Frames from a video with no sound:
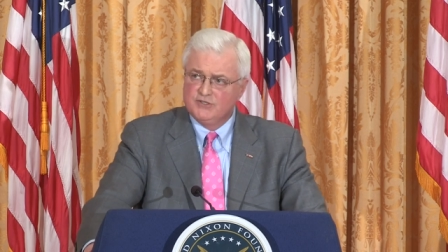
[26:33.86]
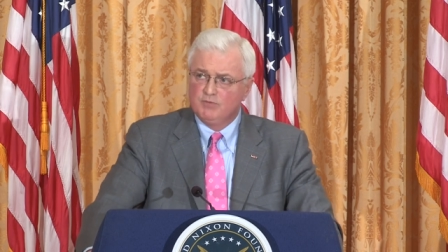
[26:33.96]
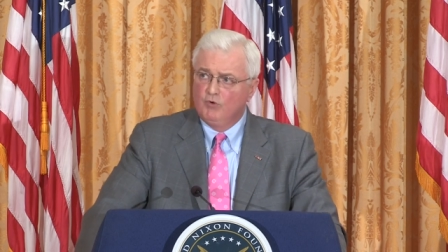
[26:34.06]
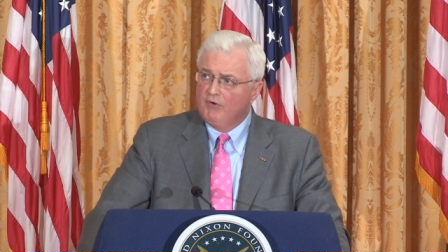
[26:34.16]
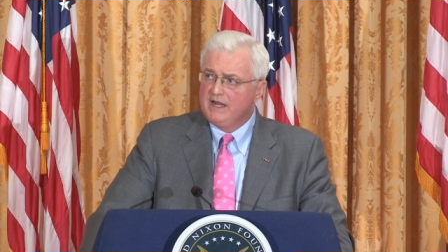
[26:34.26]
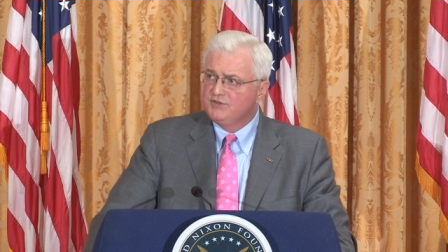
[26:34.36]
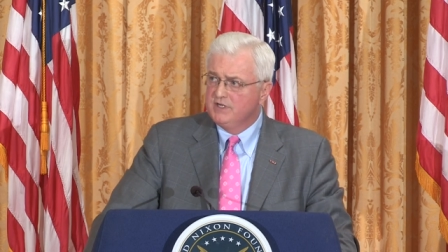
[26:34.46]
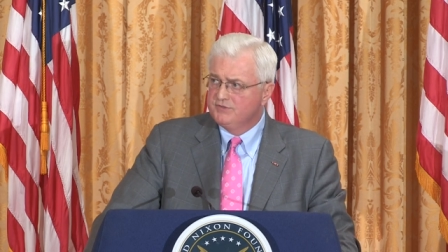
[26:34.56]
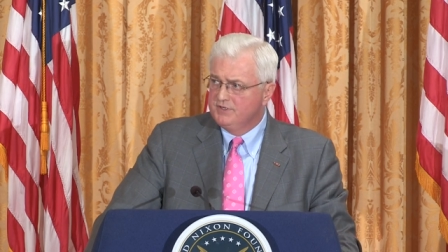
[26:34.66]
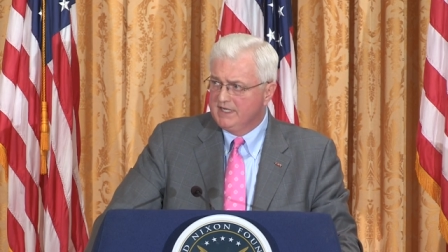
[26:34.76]
has some great
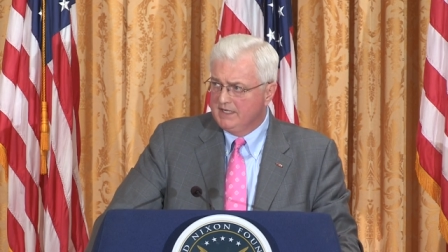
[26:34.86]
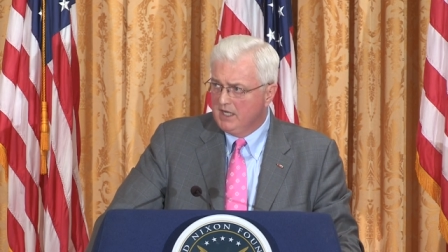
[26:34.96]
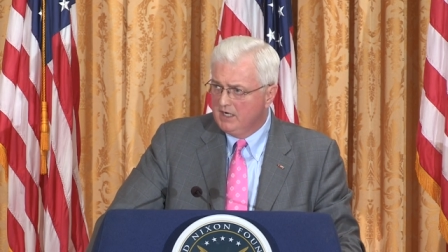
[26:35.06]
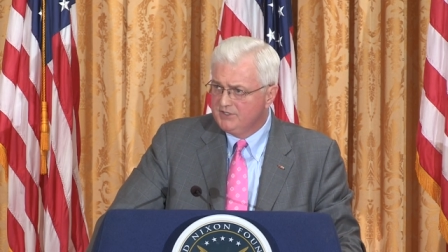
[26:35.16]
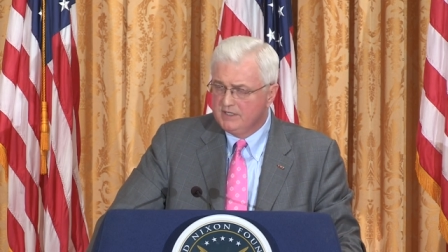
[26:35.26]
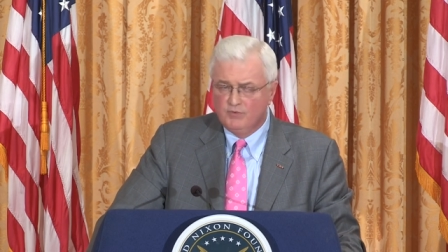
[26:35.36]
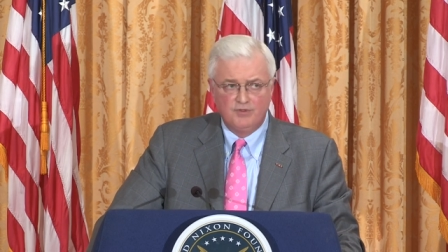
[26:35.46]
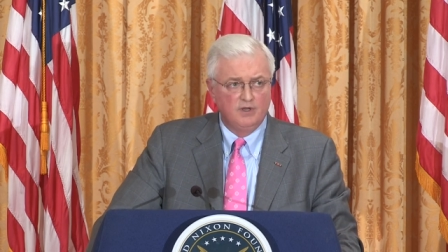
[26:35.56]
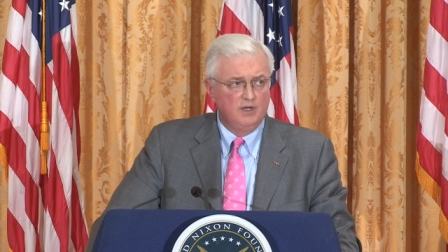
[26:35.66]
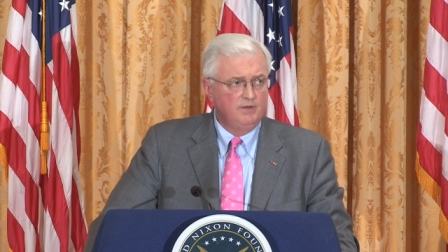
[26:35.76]
sensor technology
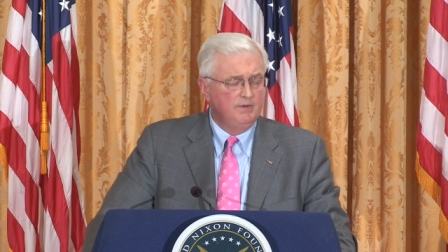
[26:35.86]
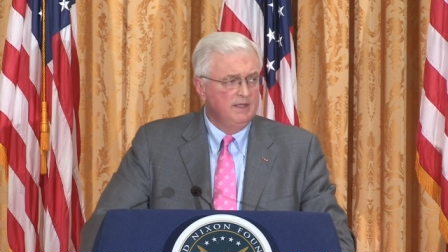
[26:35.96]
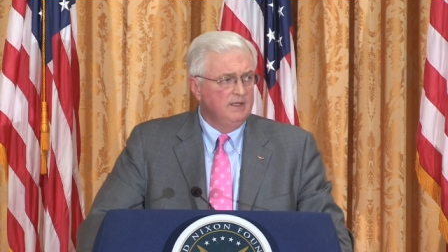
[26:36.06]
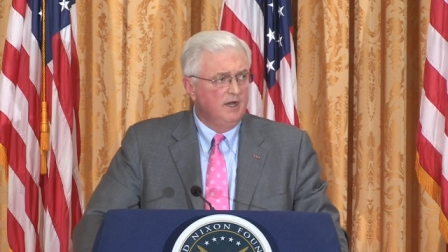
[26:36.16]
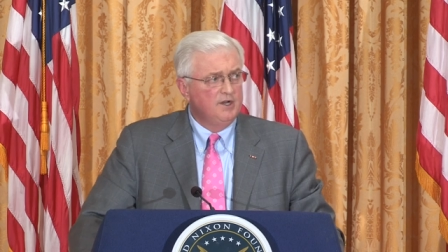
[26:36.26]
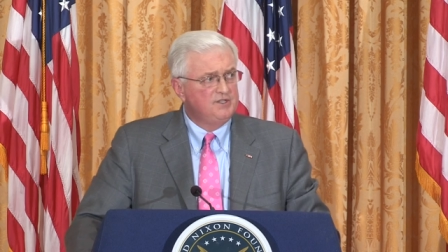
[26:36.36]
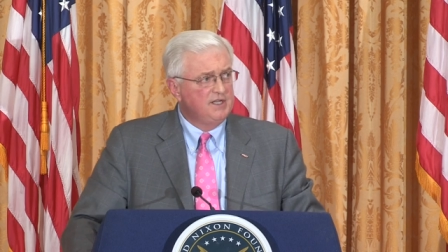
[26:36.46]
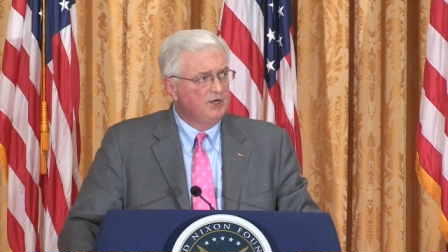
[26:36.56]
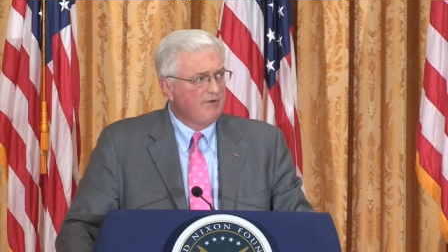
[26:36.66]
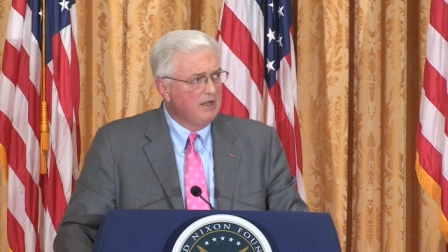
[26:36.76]
with an un-
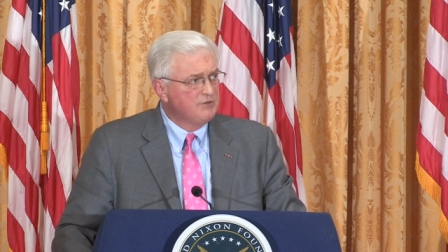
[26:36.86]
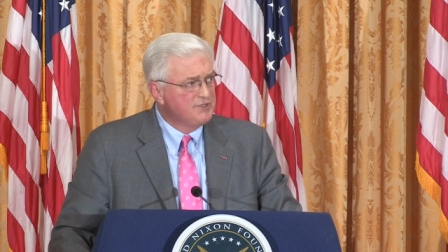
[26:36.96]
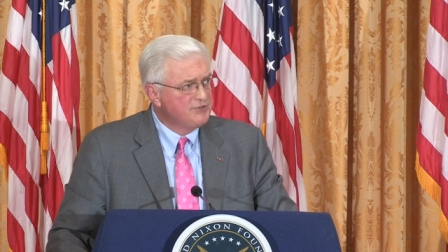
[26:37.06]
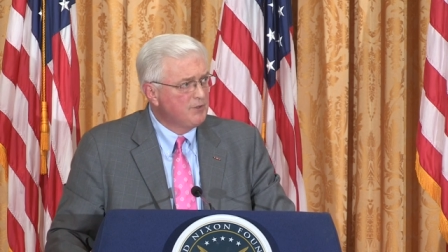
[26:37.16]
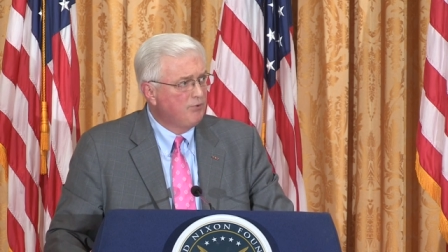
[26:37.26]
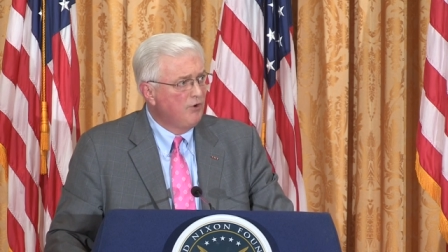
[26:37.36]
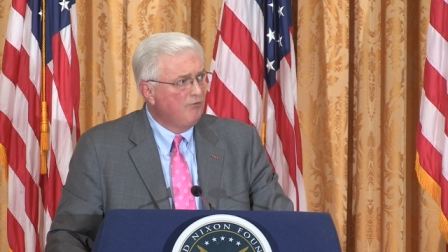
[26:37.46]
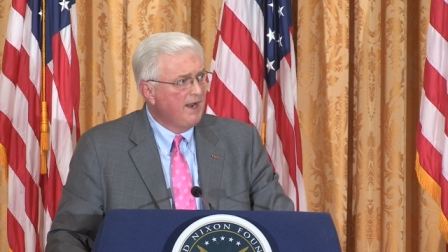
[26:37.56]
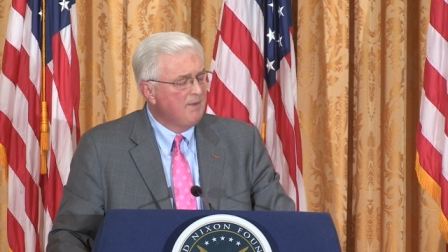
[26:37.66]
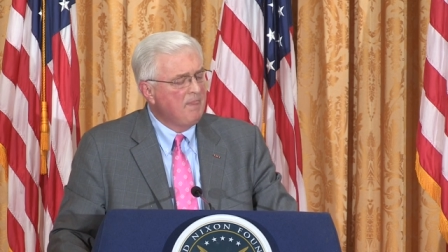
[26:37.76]
unattended ground sensor
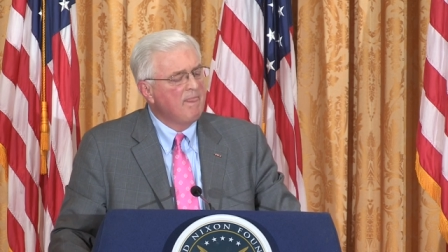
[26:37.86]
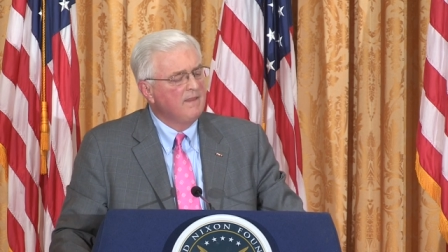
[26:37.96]
program.